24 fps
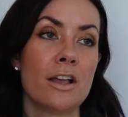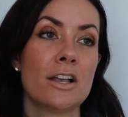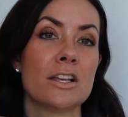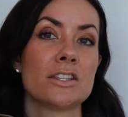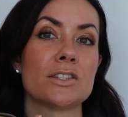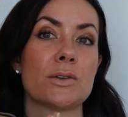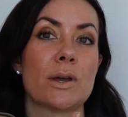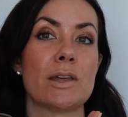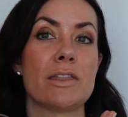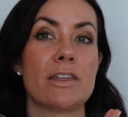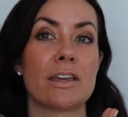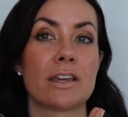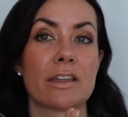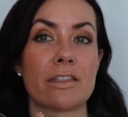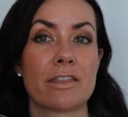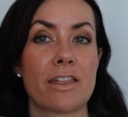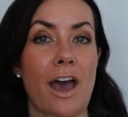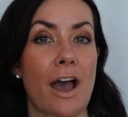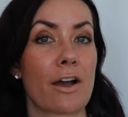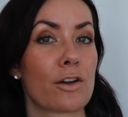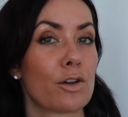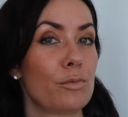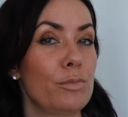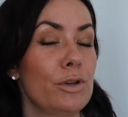So I think
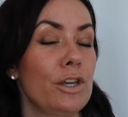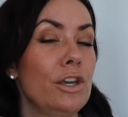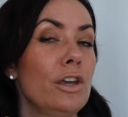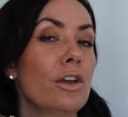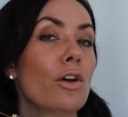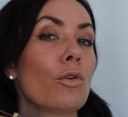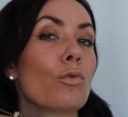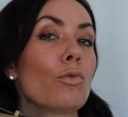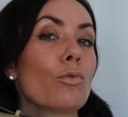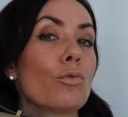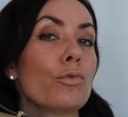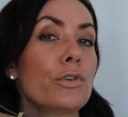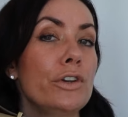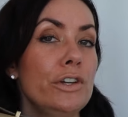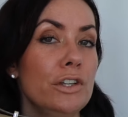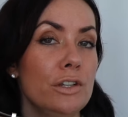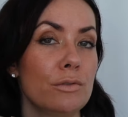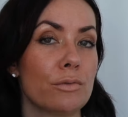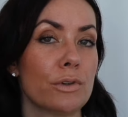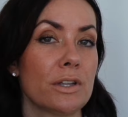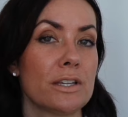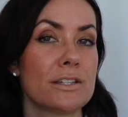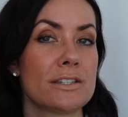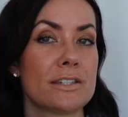that could be really,
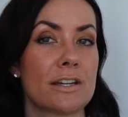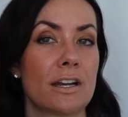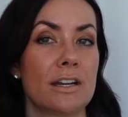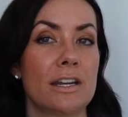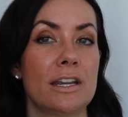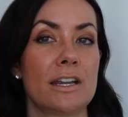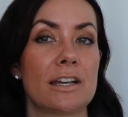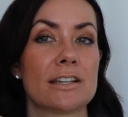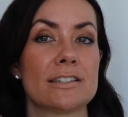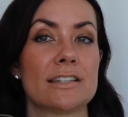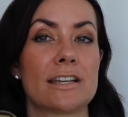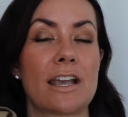really stunning because,